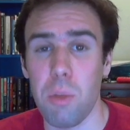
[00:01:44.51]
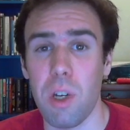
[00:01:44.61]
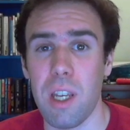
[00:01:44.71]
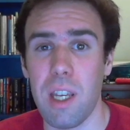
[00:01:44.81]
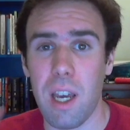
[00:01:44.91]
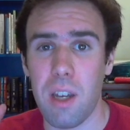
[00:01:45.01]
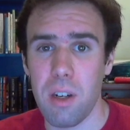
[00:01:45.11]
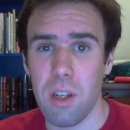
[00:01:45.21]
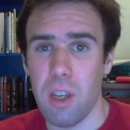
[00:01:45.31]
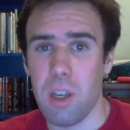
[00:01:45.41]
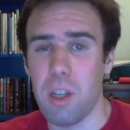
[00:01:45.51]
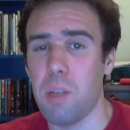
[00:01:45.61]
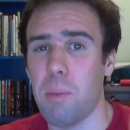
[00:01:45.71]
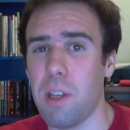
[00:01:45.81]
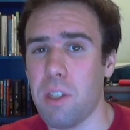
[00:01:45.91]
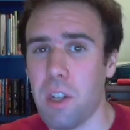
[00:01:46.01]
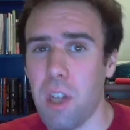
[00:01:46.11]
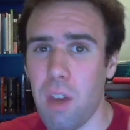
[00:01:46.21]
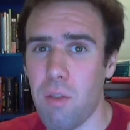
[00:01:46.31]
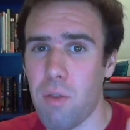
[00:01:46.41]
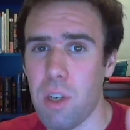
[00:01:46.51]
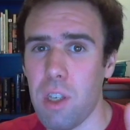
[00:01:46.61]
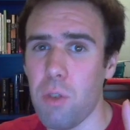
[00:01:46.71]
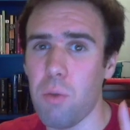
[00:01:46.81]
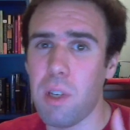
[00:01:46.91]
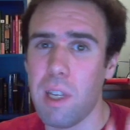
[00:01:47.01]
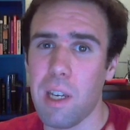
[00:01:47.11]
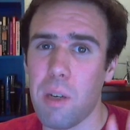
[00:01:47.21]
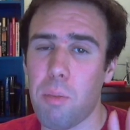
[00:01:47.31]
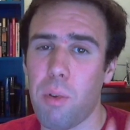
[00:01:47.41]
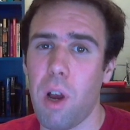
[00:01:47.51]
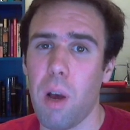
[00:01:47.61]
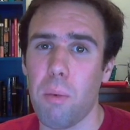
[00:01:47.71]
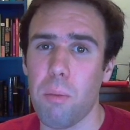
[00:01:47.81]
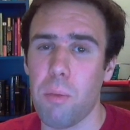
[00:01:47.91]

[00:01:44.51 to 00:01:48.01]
But again, it depends on every unique problem.